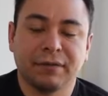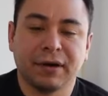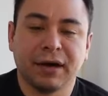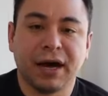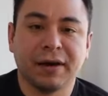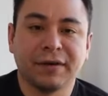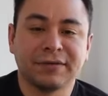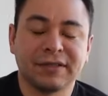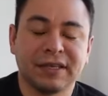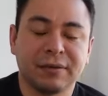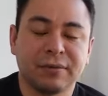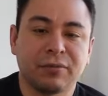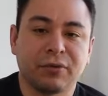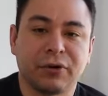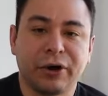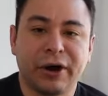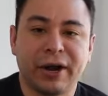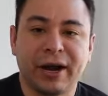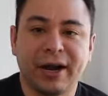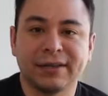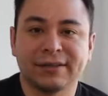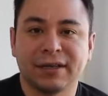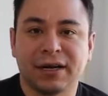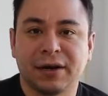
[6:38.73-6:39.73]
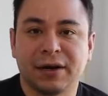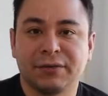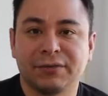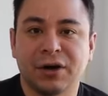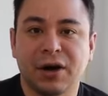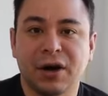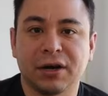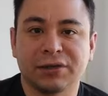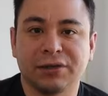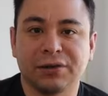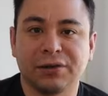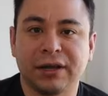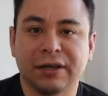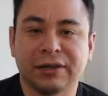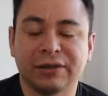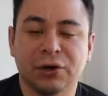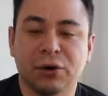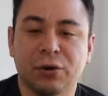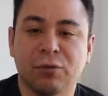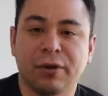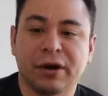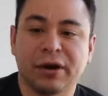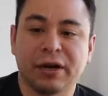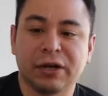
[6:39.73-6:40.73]
I've seen brands that I've talked to that
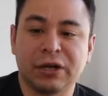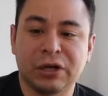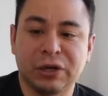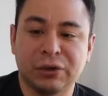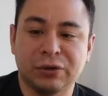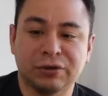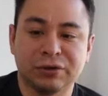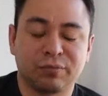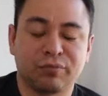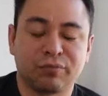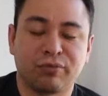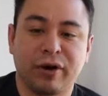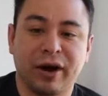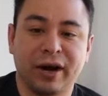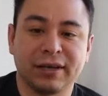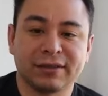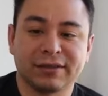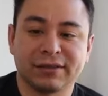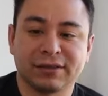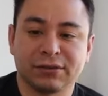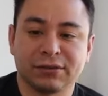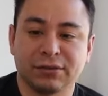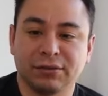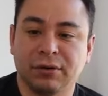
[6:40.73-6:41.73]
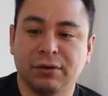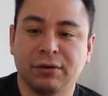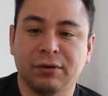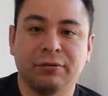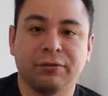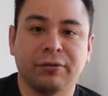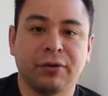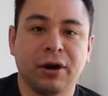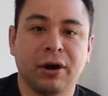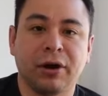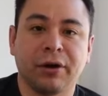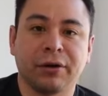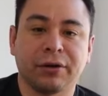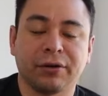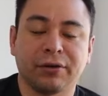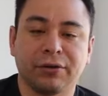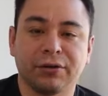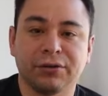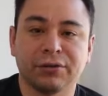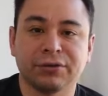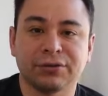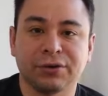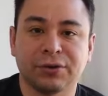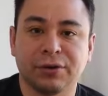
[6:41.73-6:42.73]
don't want to use press or
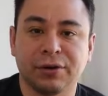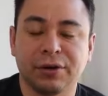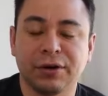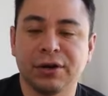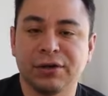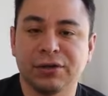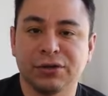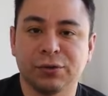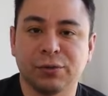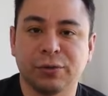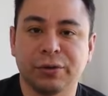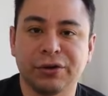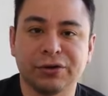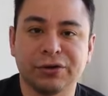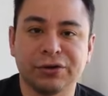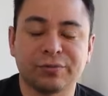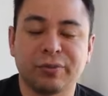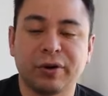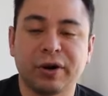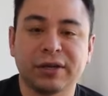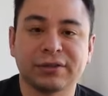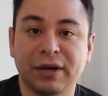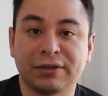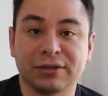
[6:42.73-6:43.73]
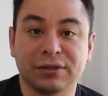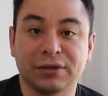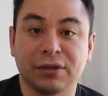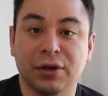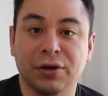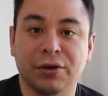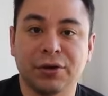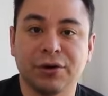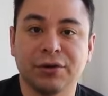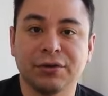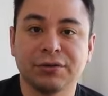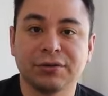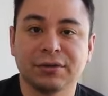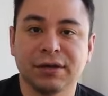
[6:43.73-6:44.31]
articles or don't want to use press logos